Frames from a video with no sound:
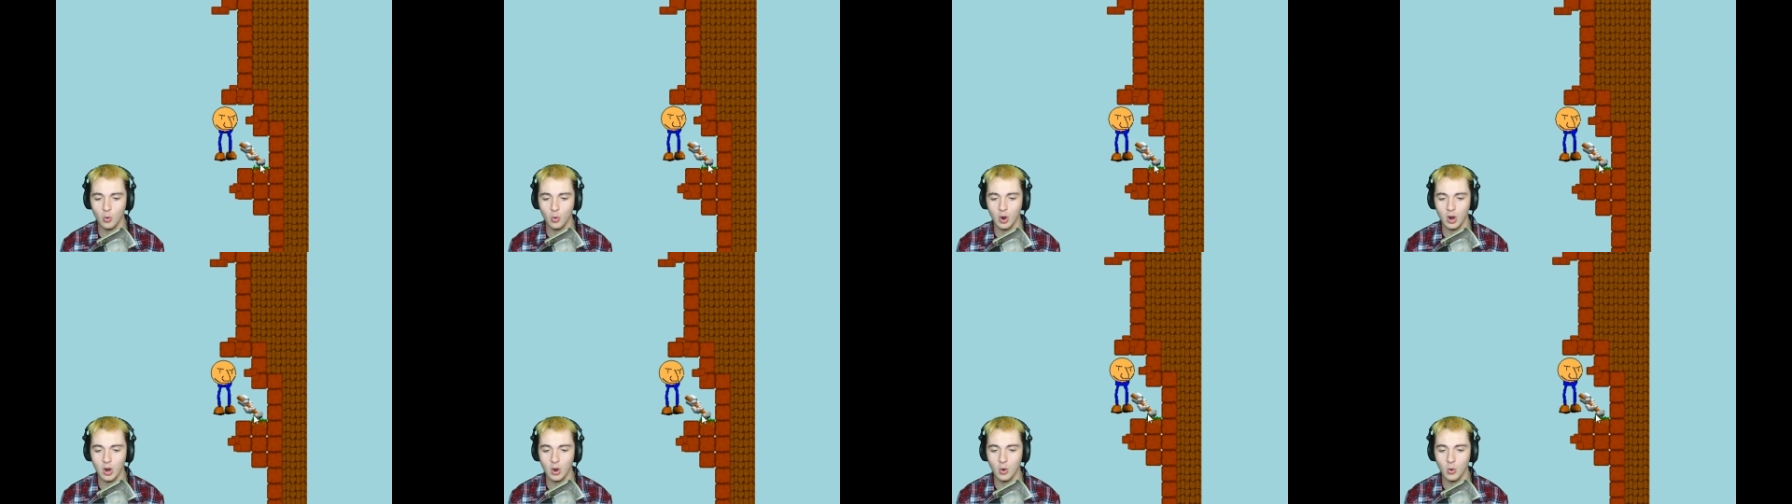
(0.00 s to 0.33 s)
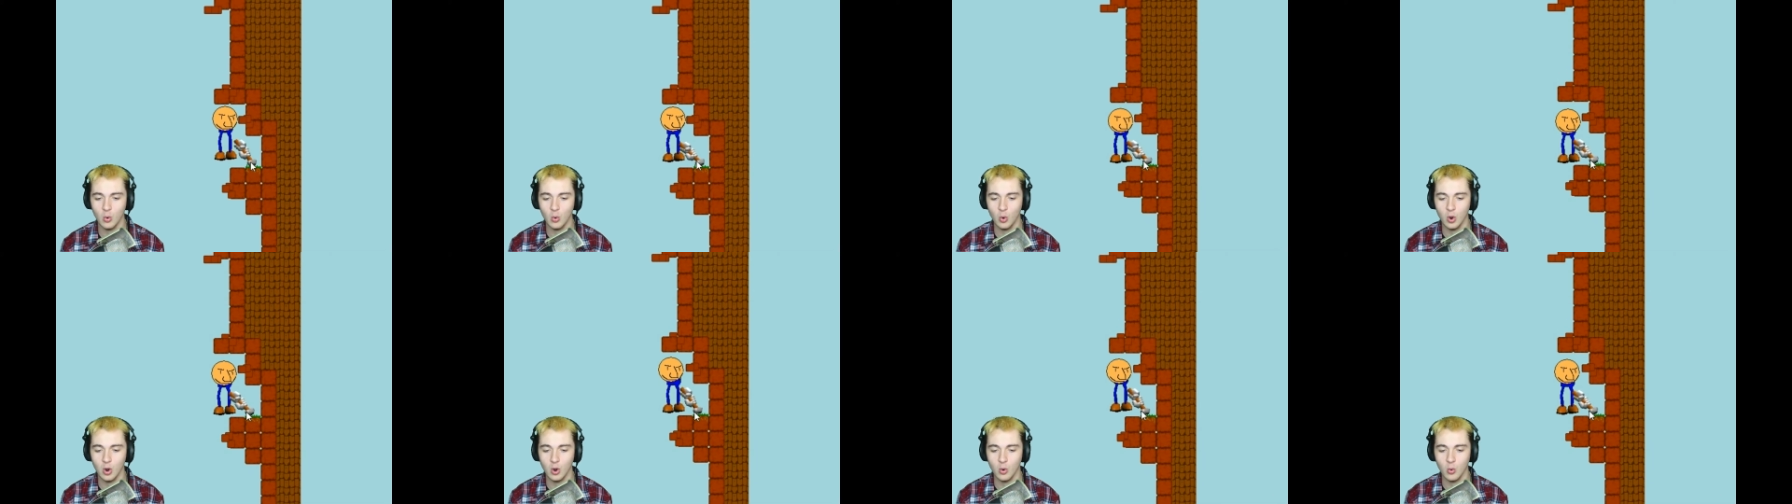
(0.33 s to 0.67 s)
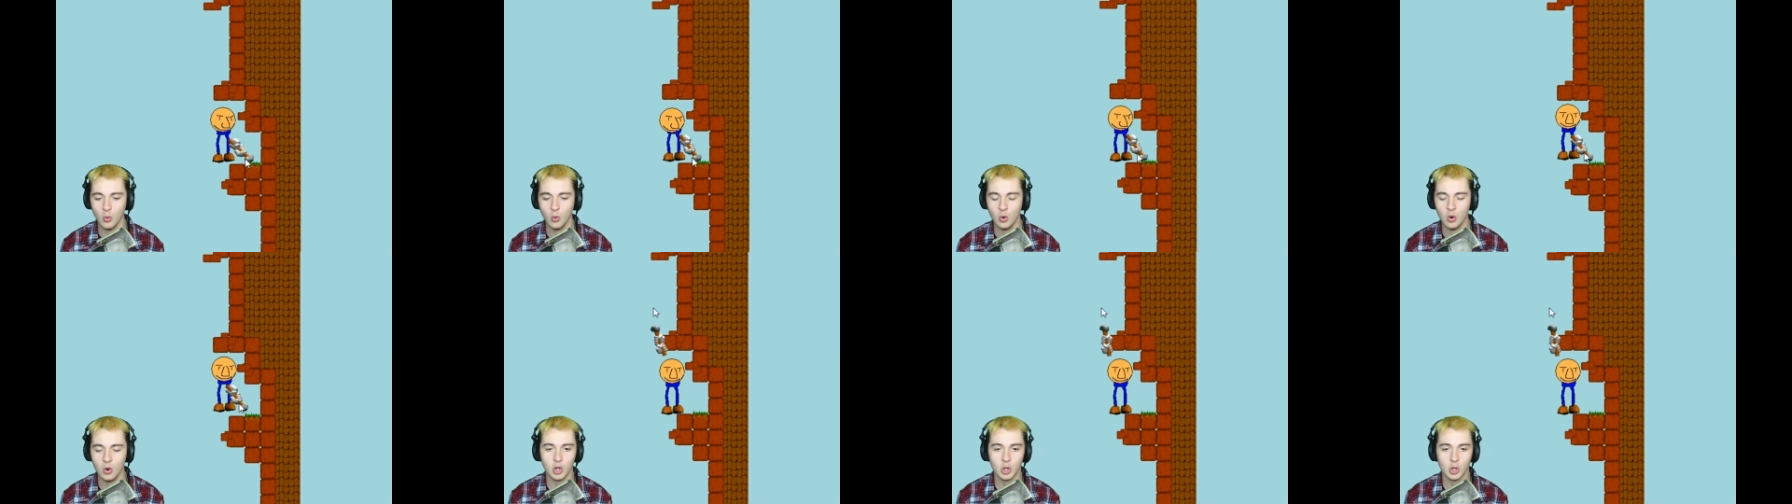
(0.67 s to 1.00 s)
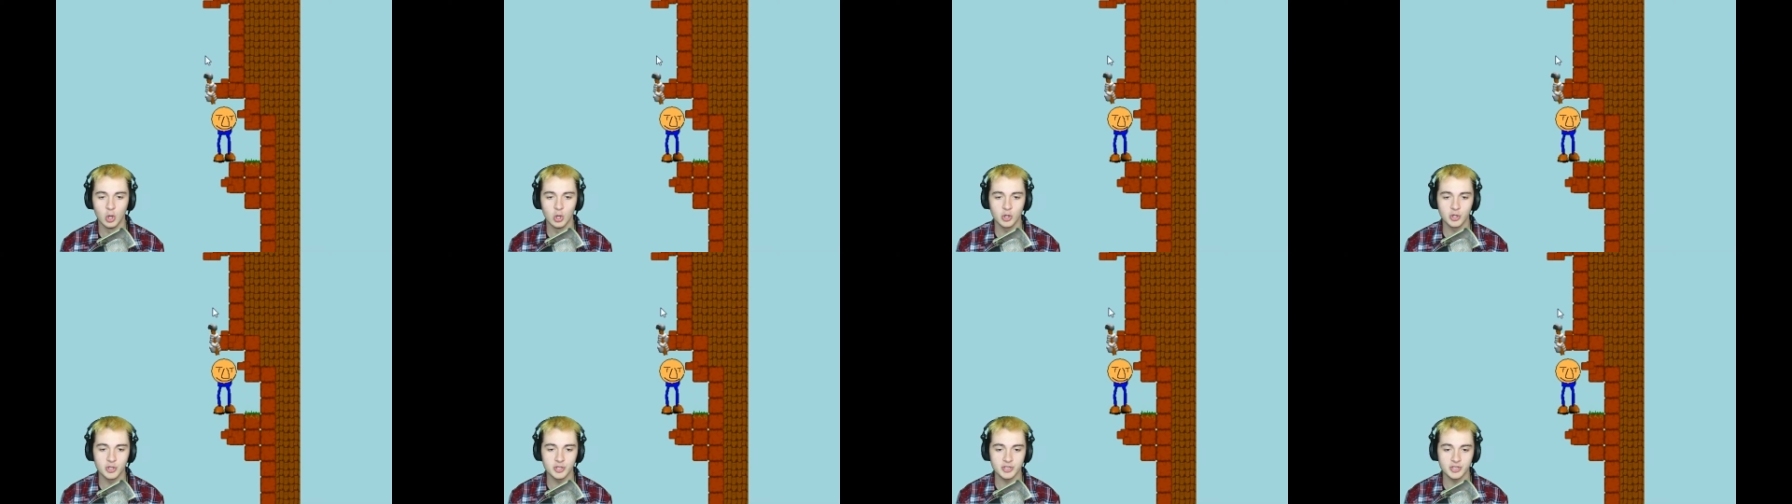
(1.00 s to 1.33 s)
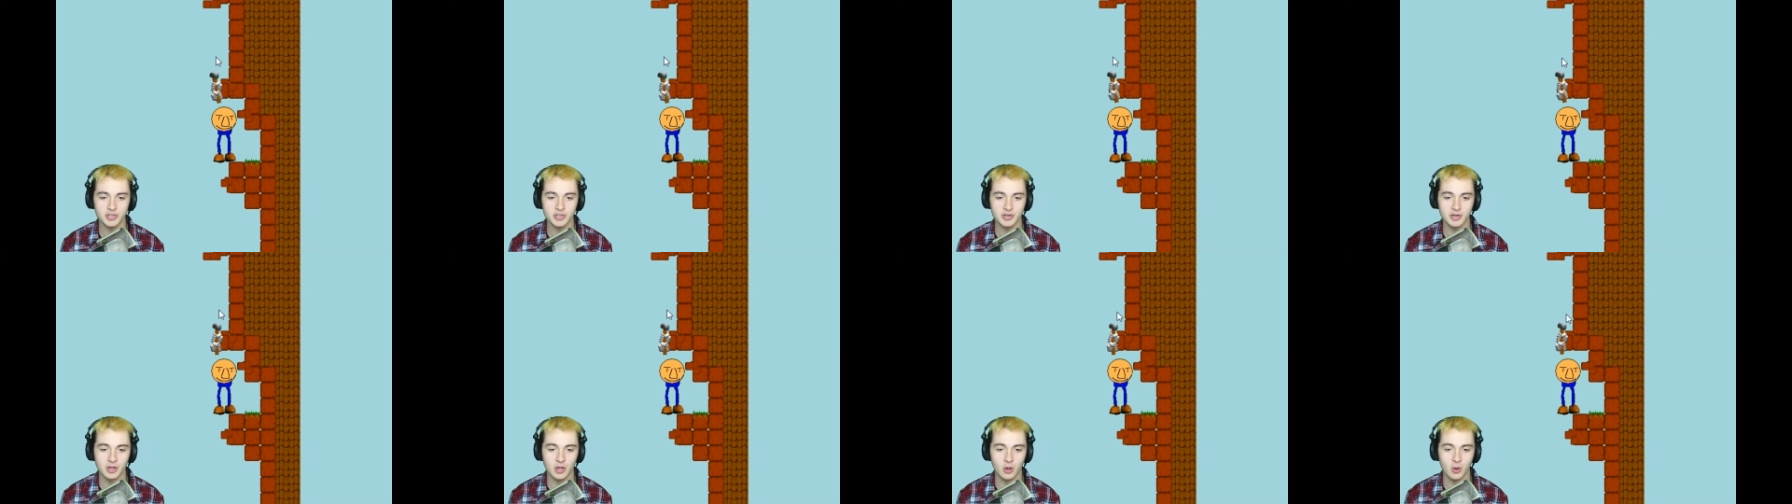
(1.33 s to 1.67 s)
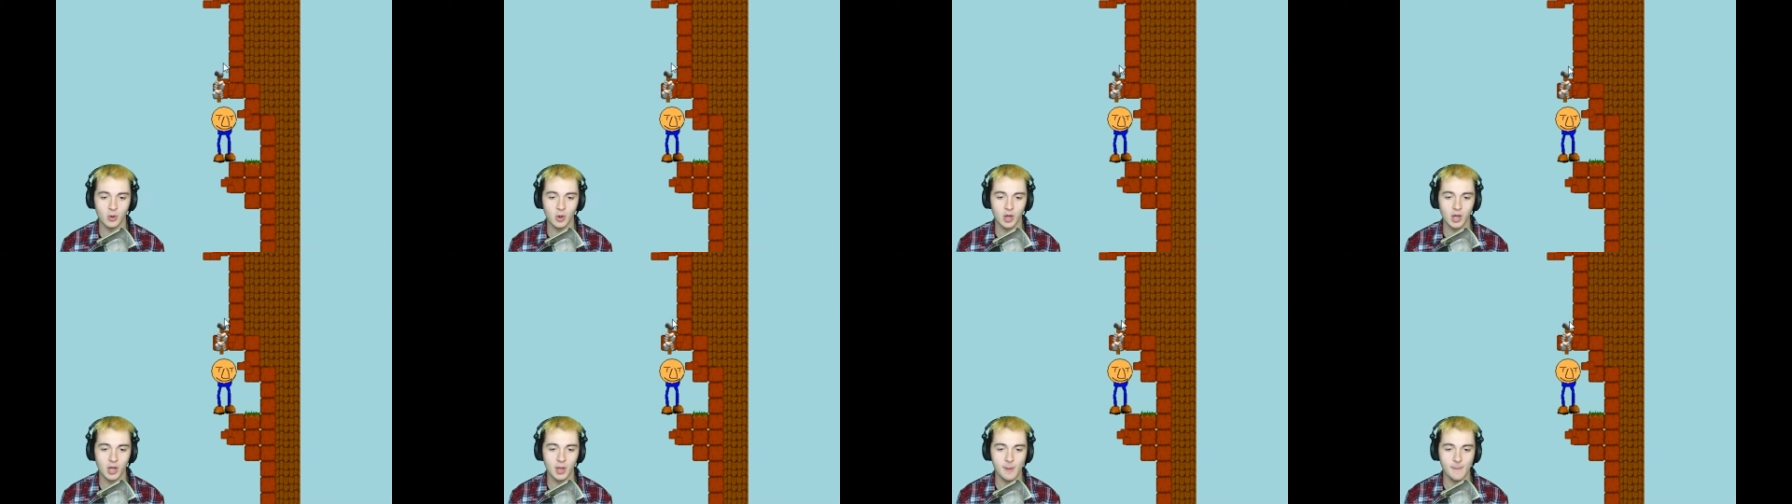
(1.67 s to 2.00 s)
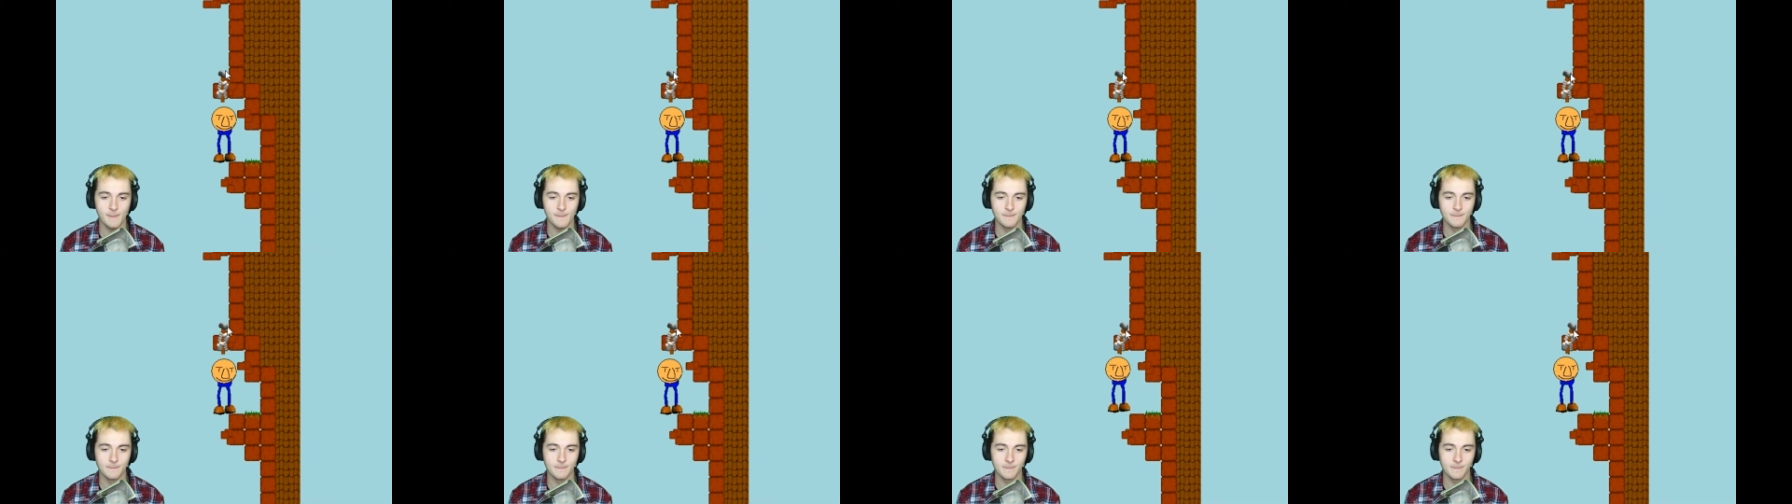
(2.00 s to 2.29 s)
Whoa. You know what?